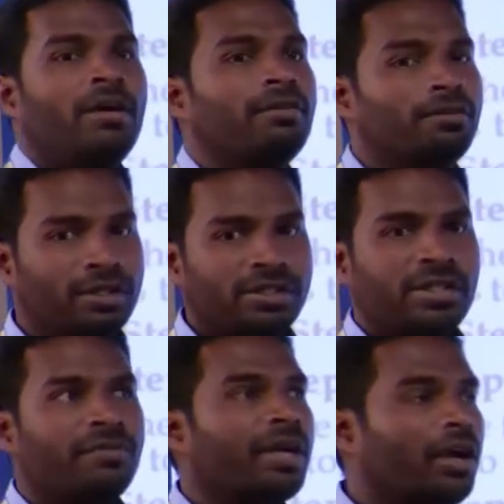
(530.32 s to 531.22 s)
first
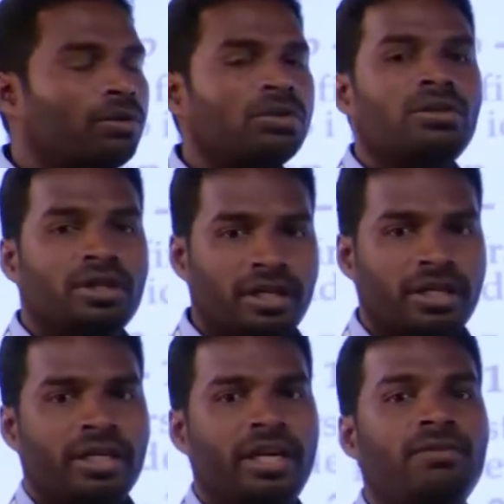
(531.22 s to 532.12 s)
we have to
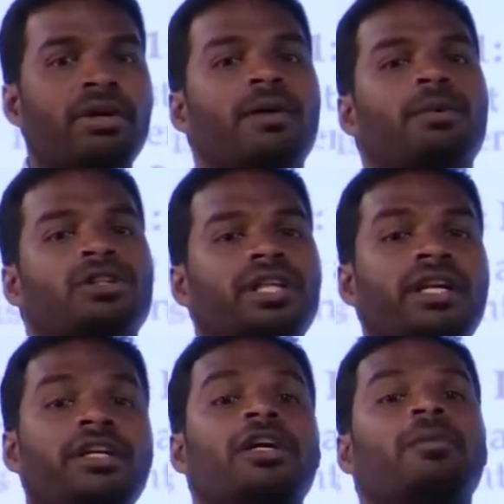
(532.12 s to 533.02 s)
give about the
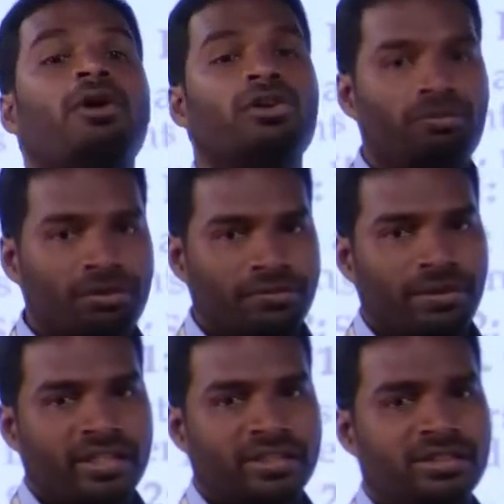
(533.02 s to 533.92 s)
demographic
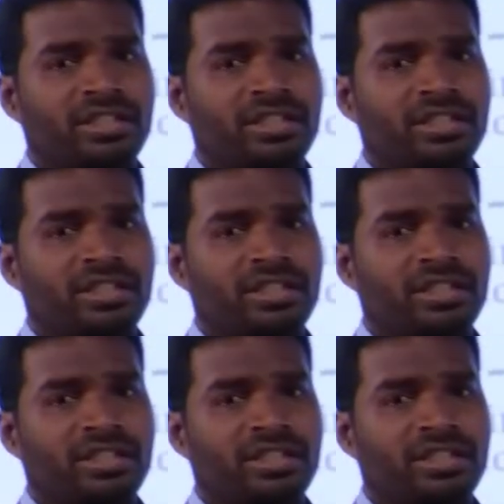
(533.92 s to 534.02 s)
factors.